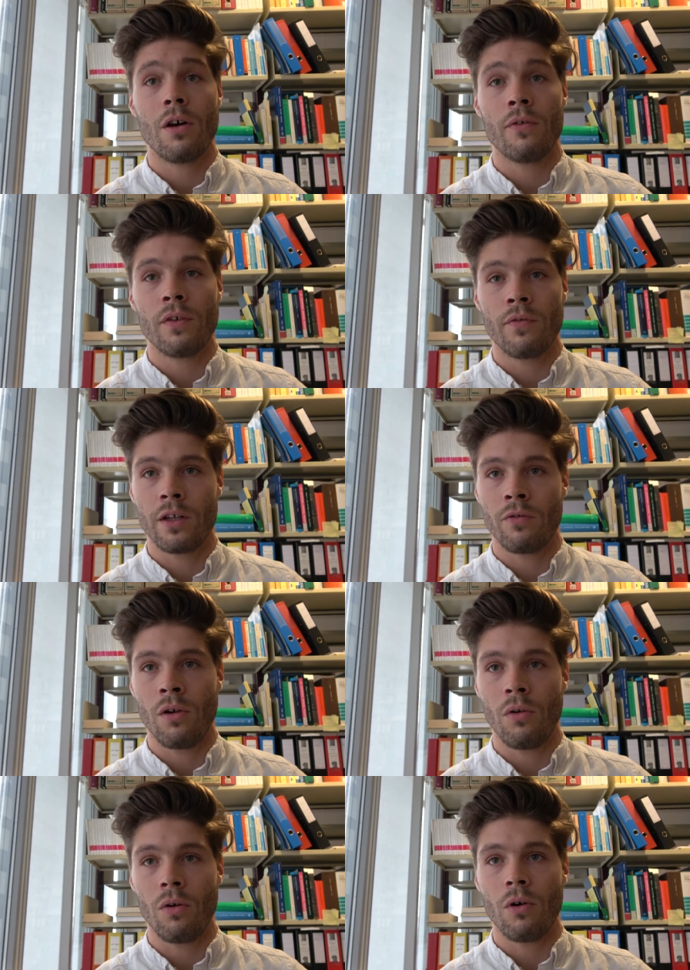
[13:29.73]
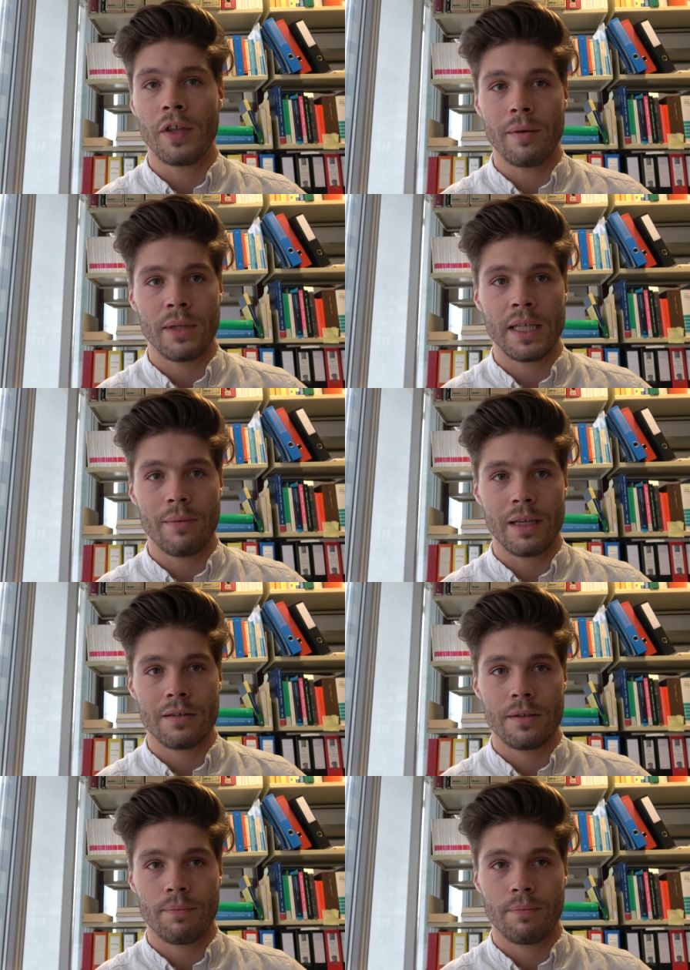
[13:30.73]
of the Federal Law on Epidemics.